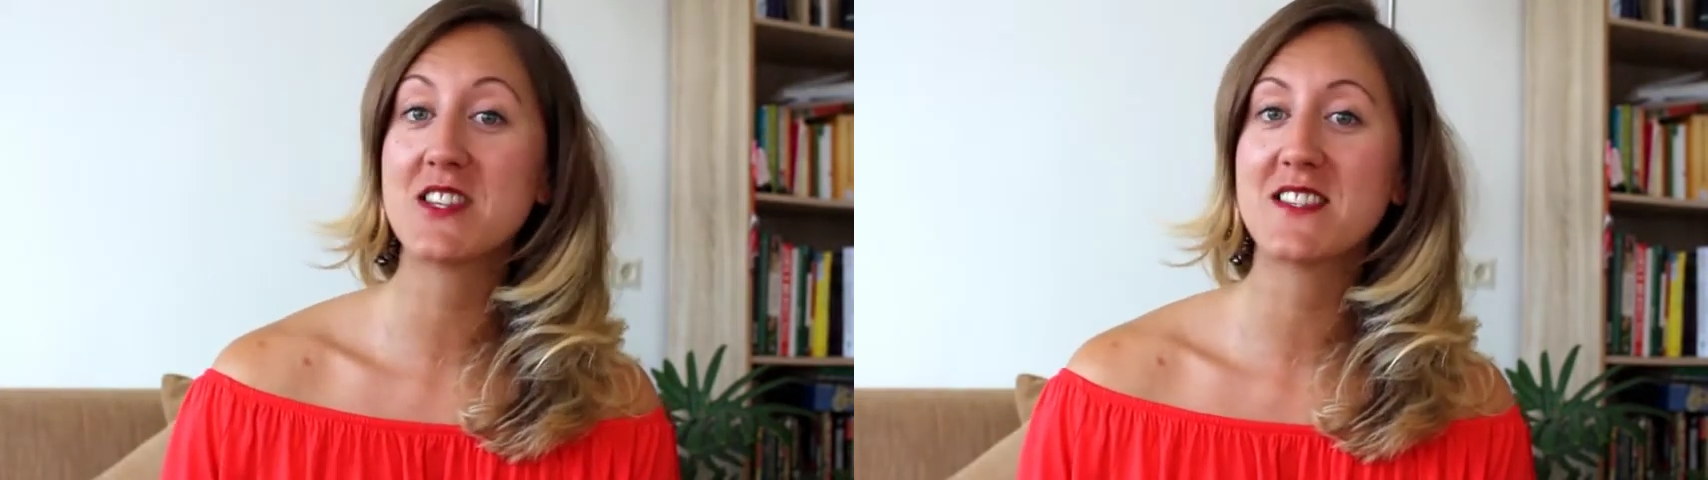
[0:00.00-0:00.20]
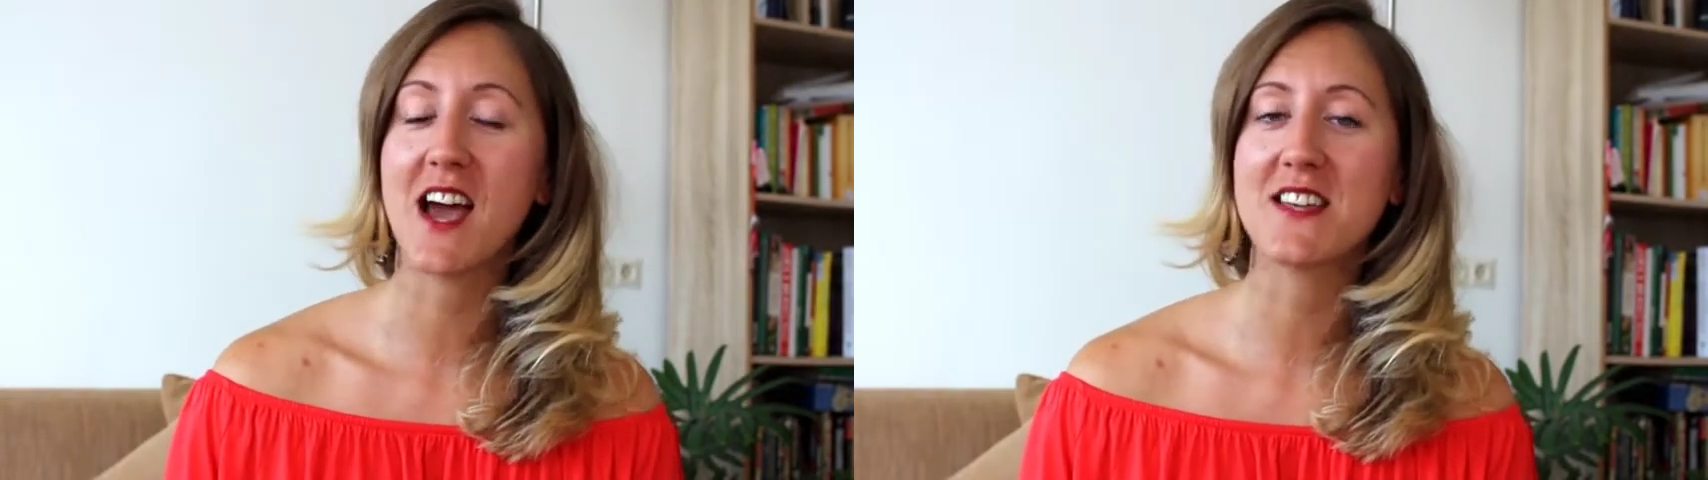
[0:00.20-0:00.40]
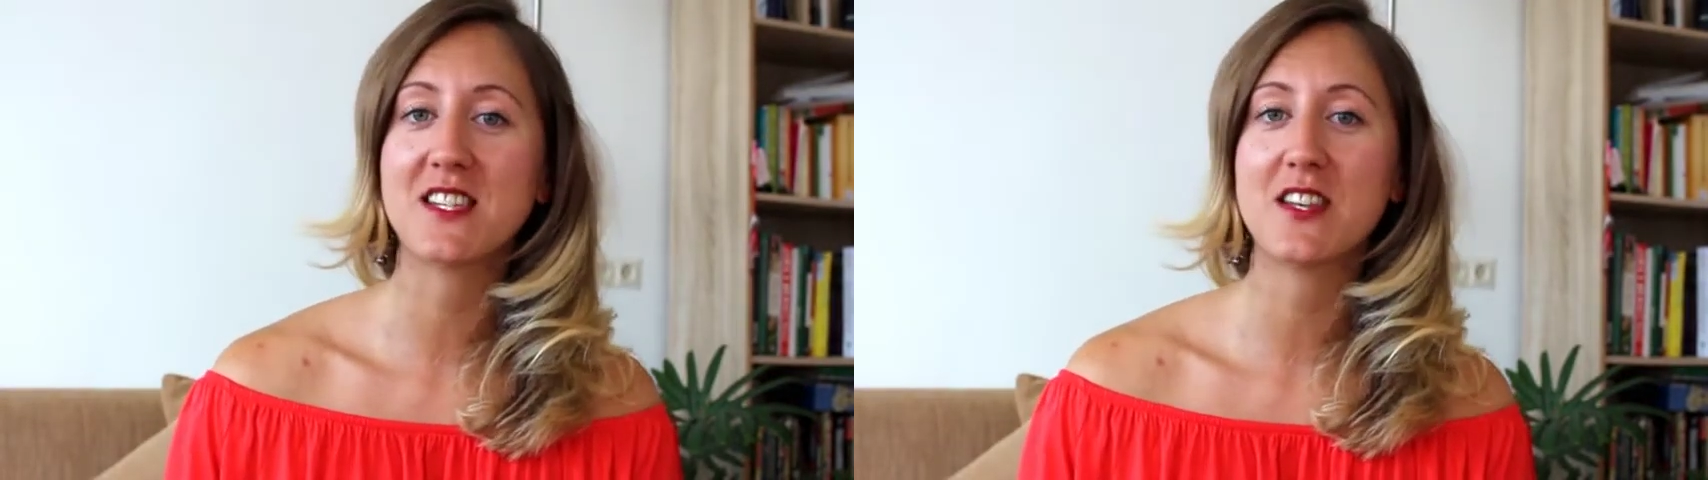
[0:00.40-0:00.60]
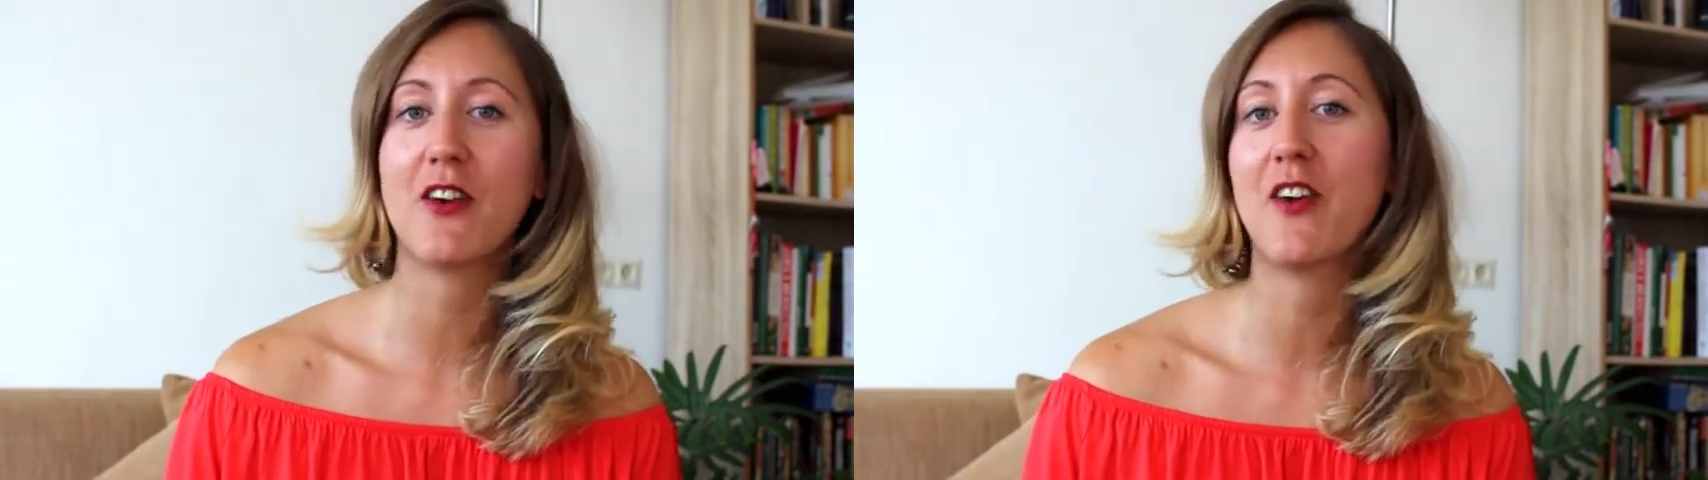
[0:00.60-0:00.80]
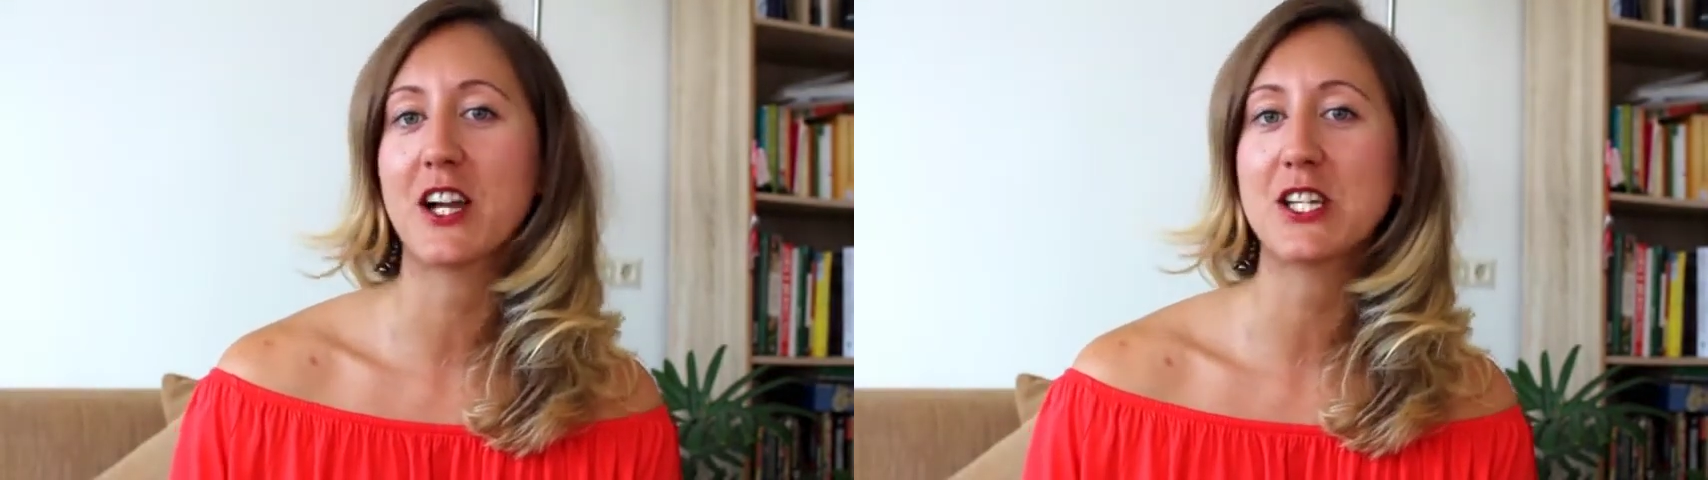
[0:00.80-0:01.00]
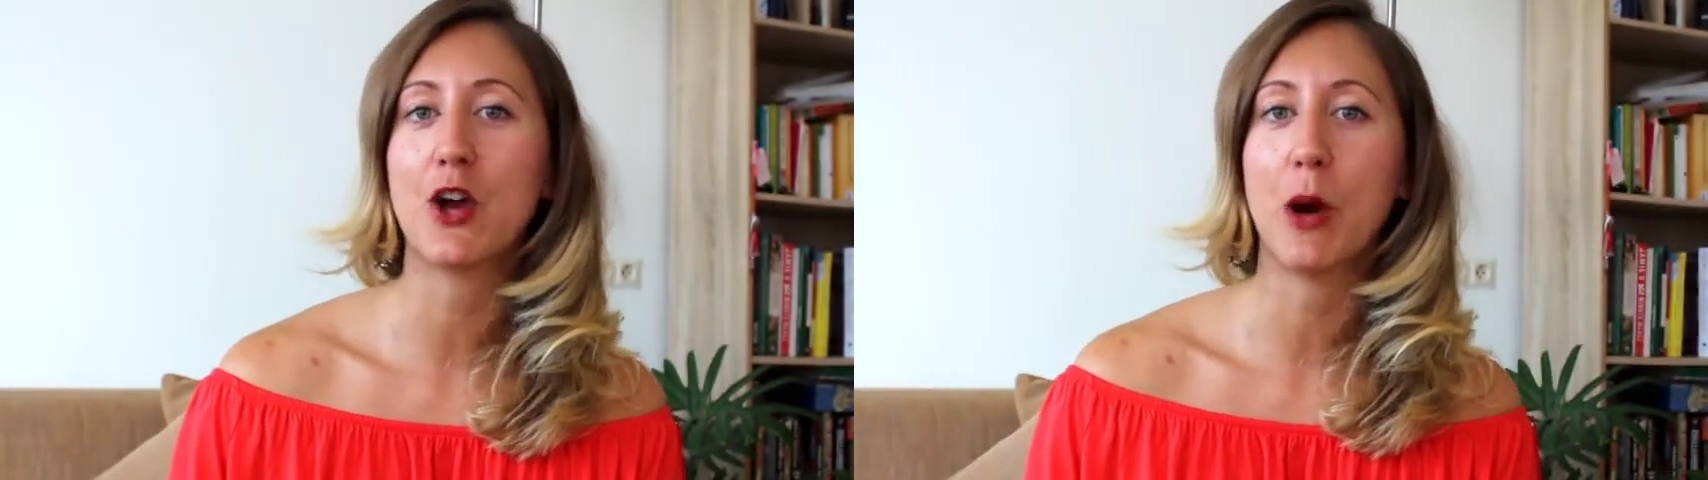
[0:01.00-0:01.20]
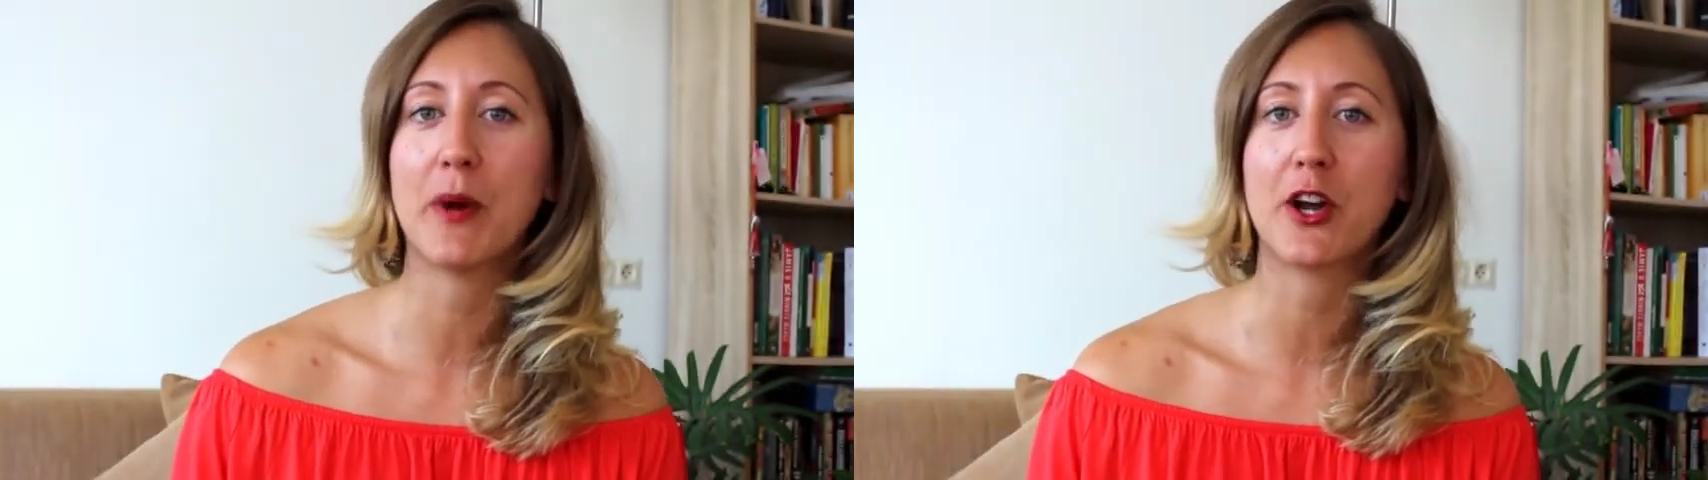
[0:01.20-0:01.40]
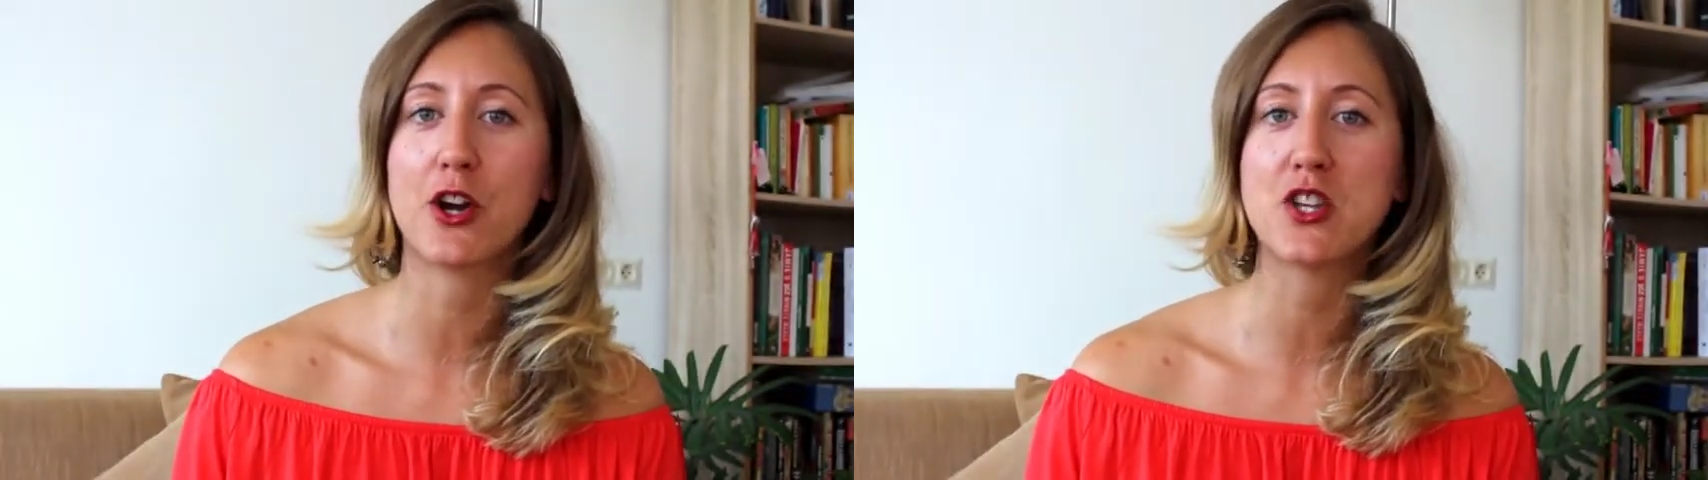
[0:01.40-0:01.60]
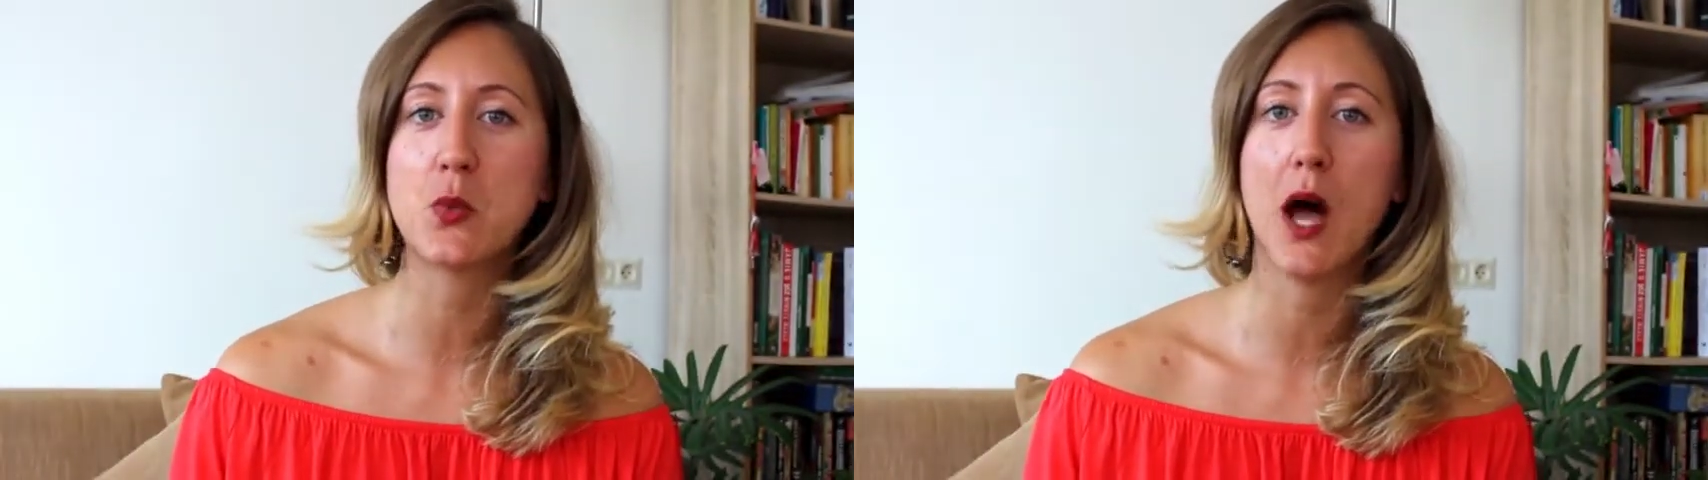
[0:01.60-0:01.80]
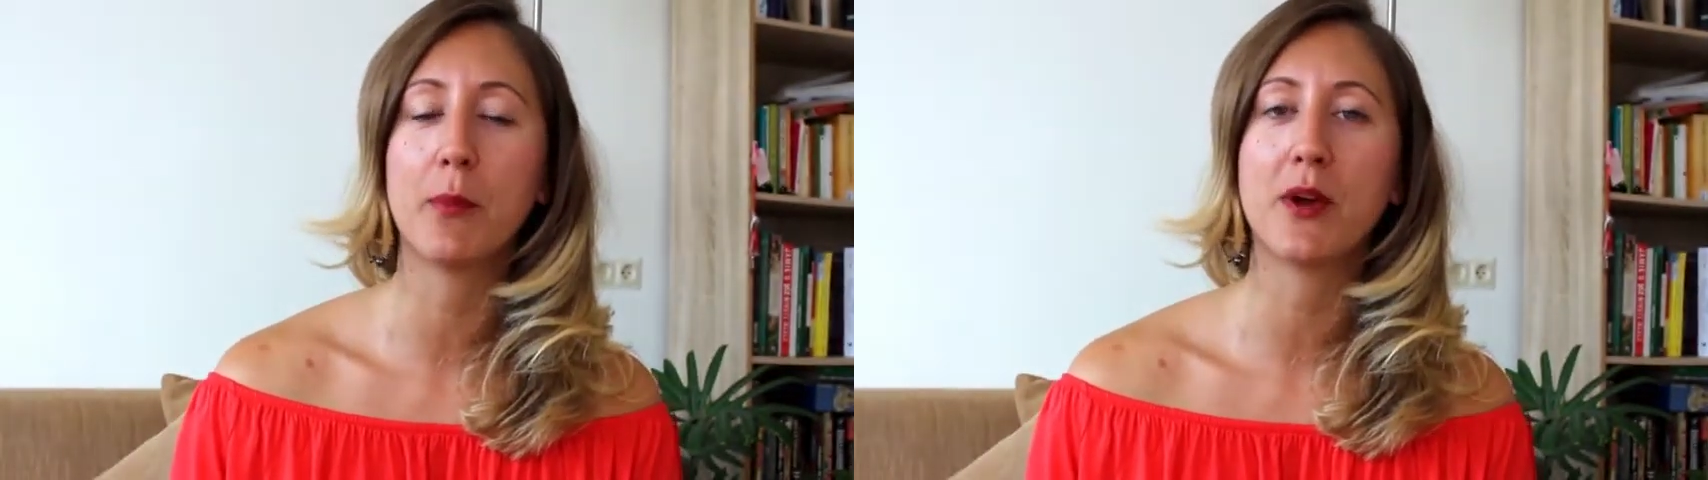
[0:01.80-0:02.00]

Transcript: sizes have actually got bigger as well,